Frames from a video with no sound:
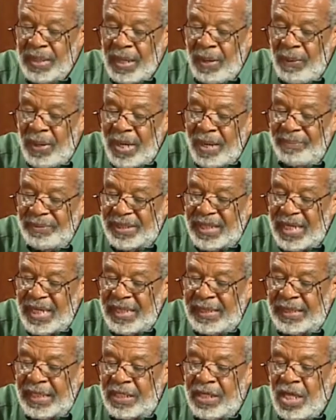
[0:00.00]
what I'm saying
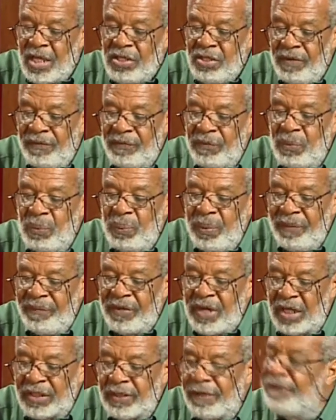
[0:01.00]
is that we've
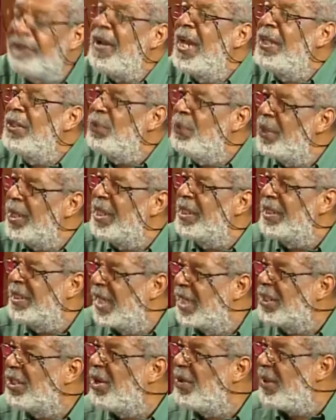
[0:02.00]
got to find ways.
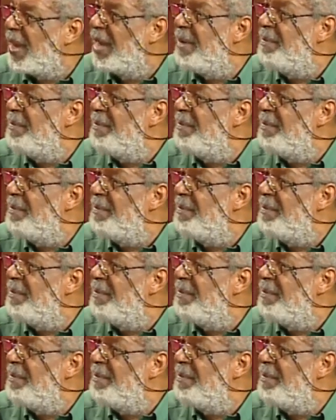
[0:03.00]
That's how I